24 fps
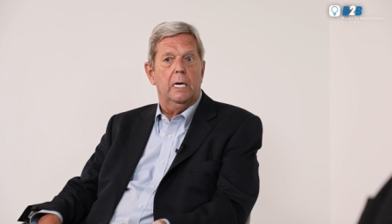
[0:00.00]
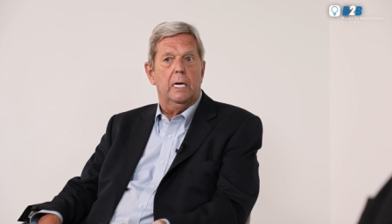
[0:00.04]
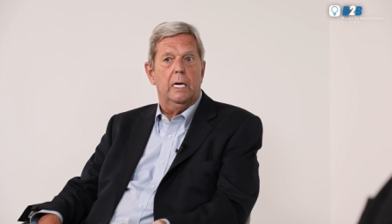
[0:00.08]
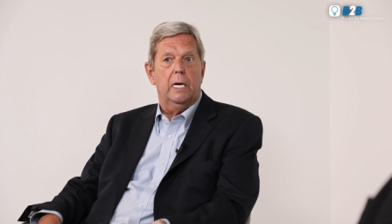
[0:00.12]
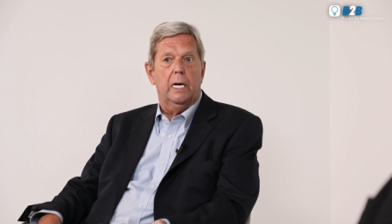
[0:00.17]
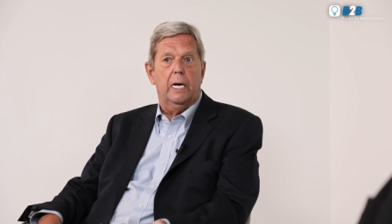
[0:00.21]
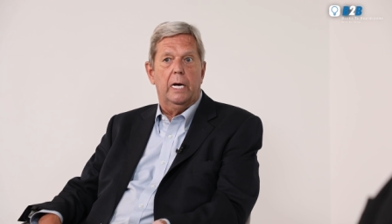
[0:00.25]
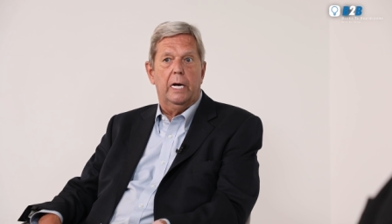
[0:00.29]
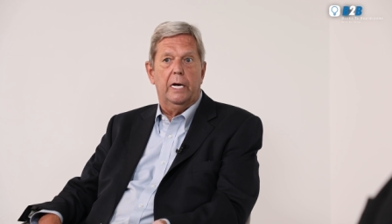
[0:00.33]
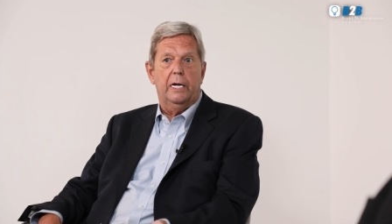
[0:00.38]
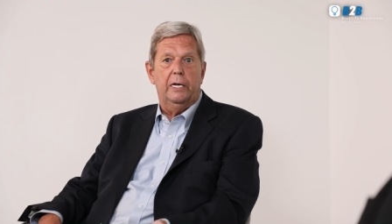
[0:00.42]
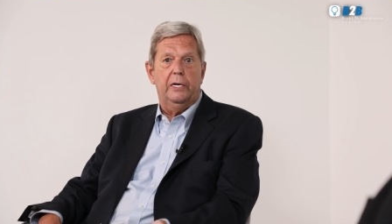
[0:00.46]

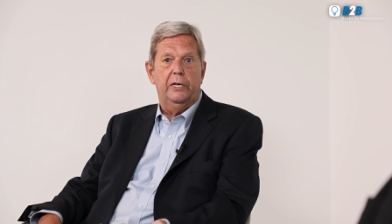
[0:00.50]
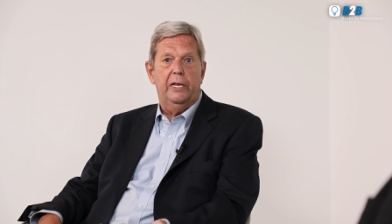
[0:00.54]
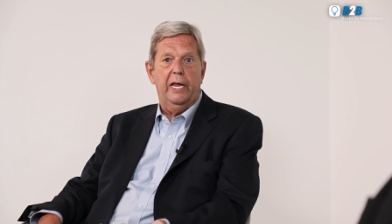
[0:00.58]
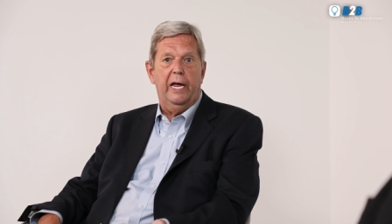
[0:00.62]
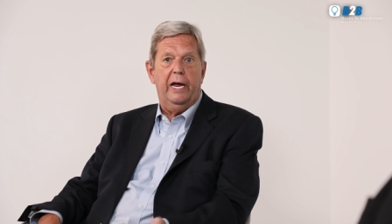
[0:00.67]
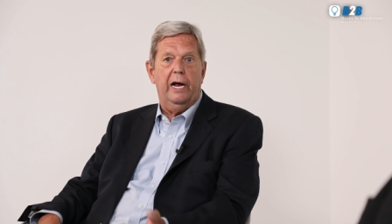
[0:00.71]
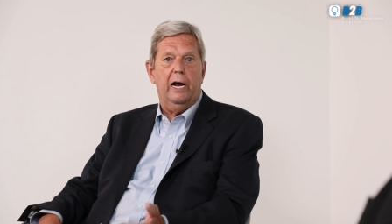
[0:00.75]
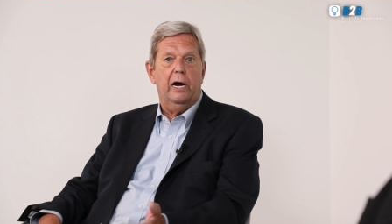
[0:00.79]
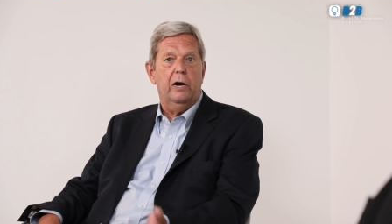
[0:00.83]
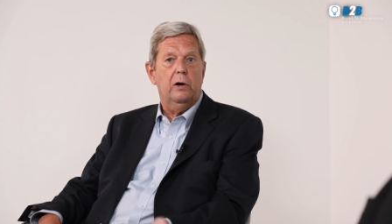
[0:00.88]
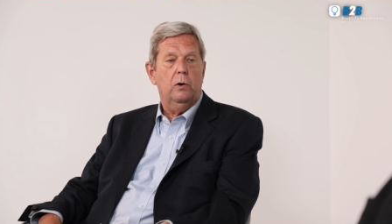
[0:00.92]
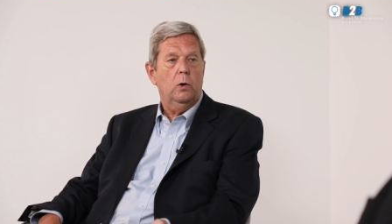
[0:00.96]
Uh,
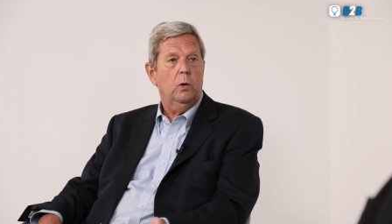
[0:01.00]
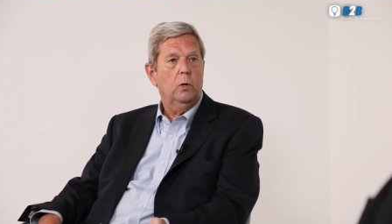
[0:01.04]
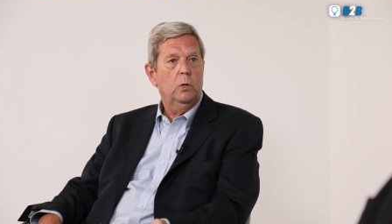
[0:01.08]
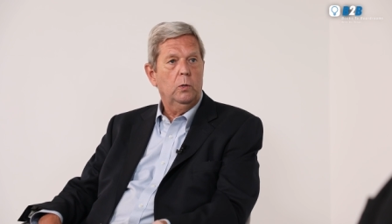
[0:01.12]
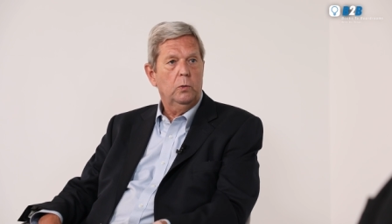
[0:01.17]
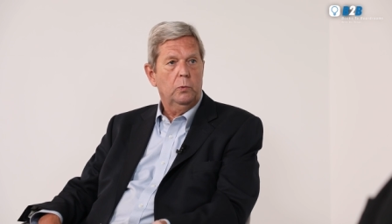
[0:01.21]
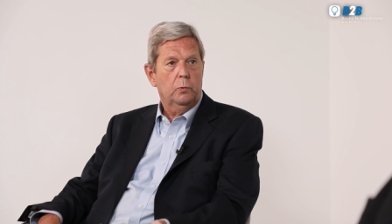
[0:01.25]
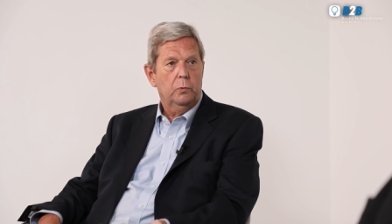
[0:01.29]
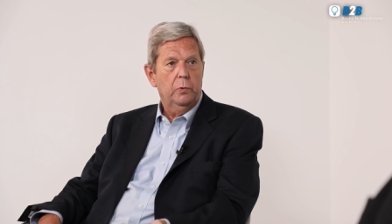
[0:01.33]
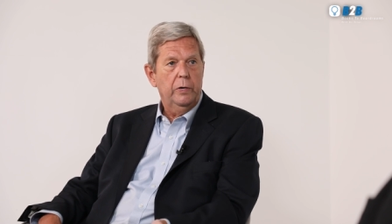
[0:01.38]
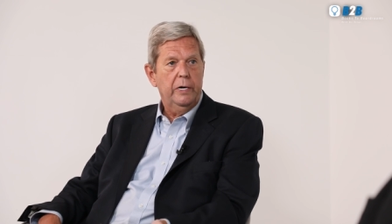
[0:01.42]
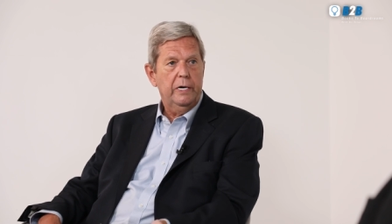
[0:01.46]
they are
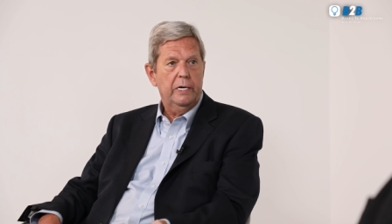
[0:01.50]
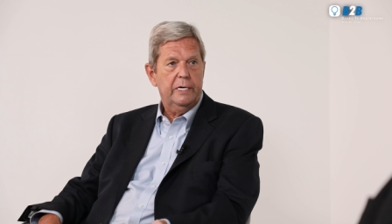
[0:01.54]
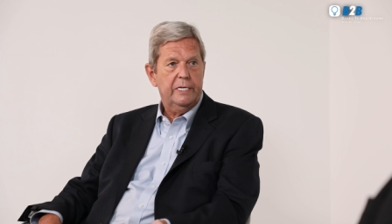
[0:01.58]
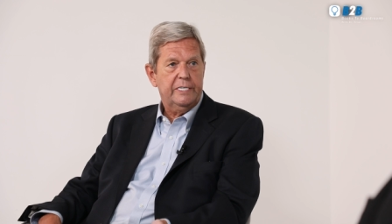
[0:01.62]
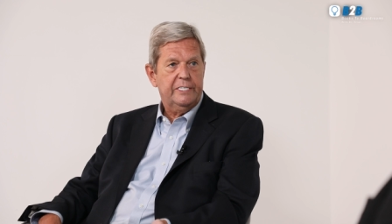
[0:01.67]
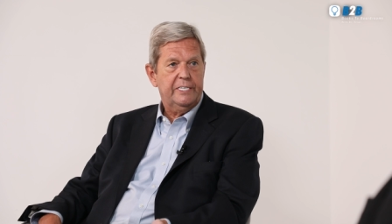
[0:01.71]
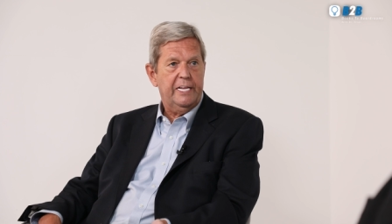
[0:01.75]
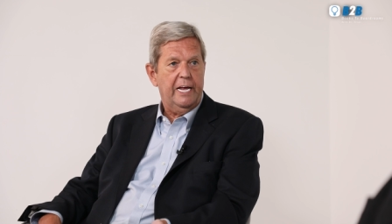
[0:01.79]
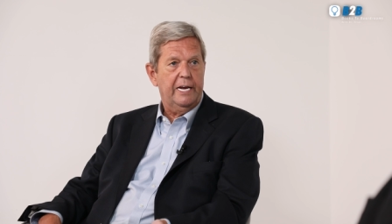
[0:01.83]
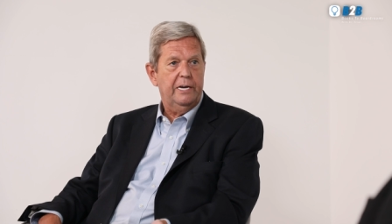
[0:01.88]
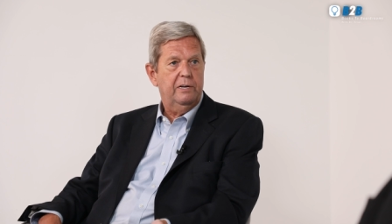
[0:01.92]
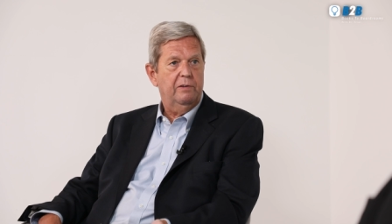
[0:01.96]
all real
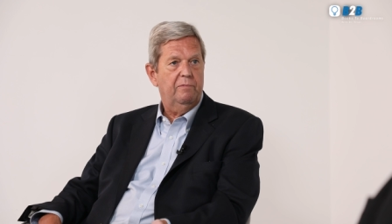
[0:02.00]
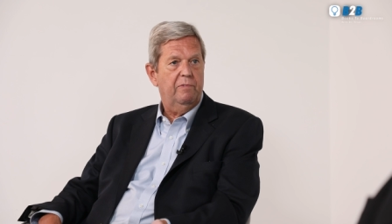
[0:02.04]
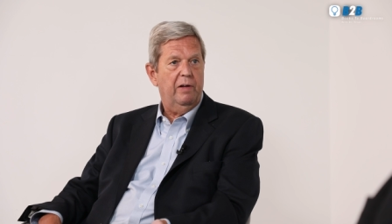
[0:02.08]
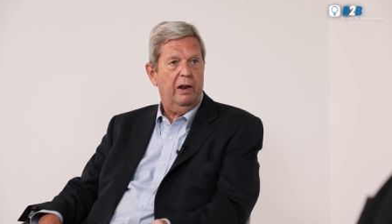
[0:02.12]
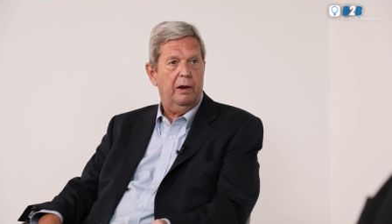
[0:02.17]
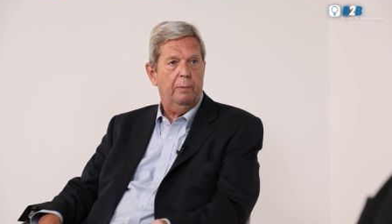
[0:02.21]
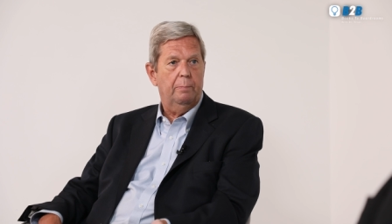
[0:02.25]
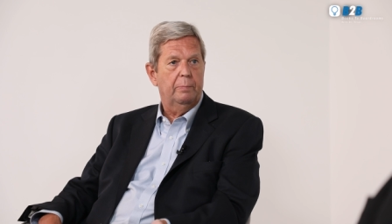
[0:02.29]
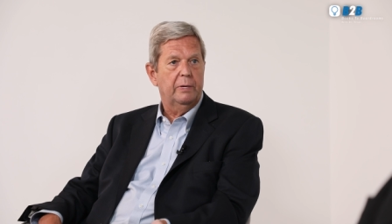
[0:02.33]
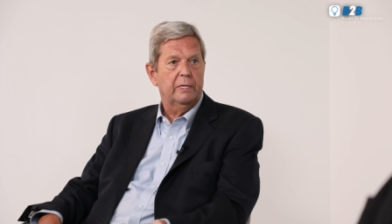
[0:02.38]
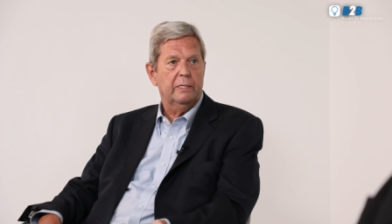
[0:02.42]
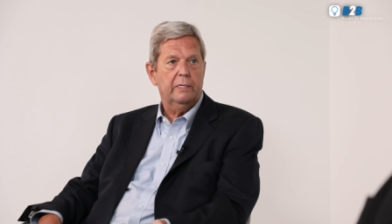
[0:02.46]
estate
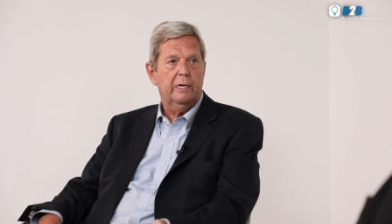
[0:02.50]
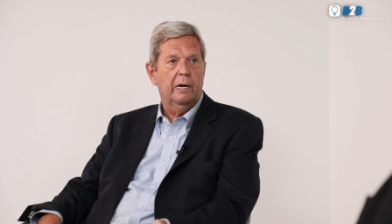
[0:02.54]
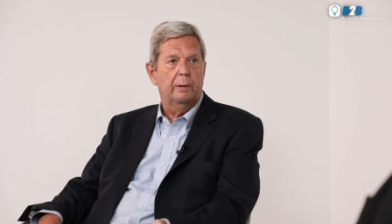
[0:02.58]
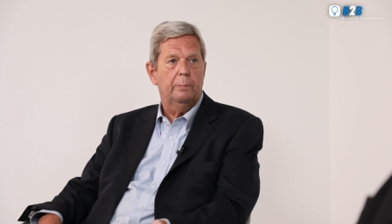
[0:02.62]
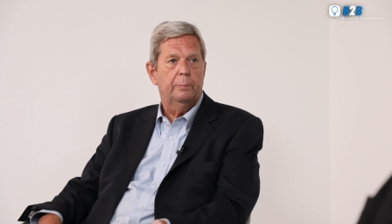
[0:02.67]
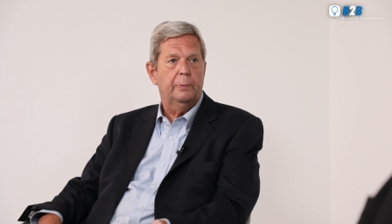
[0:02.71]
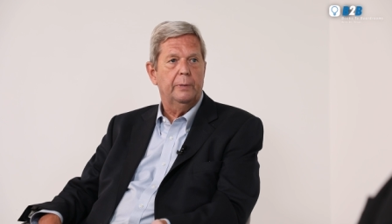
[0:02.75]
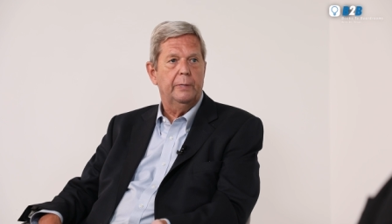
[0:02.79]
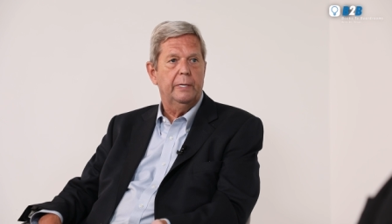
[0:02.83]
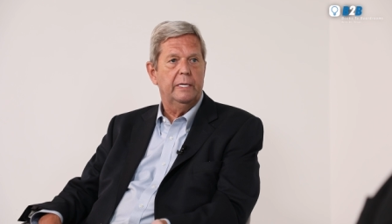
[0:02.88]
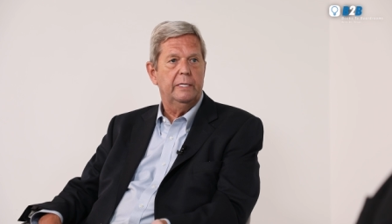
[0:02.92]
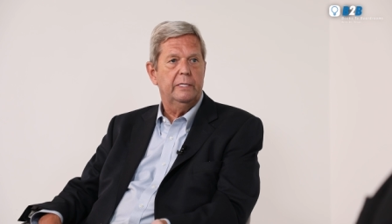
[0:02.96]
development
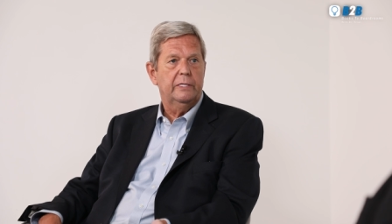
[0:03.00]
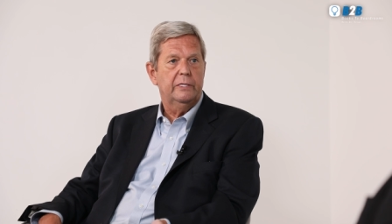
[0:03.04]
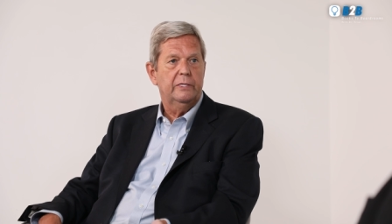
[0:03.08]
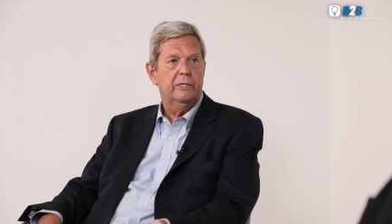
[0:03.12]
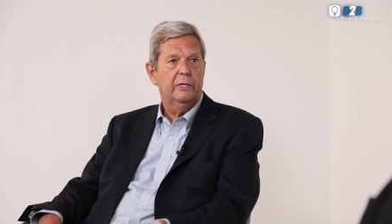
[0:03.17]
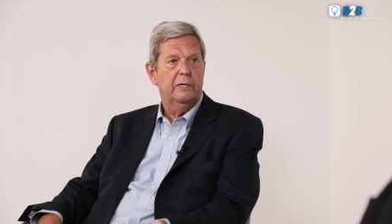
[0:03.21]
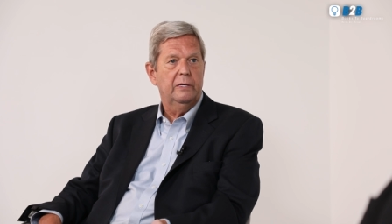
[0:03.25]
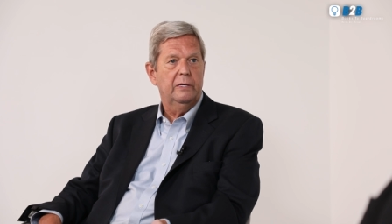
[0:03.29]
companies.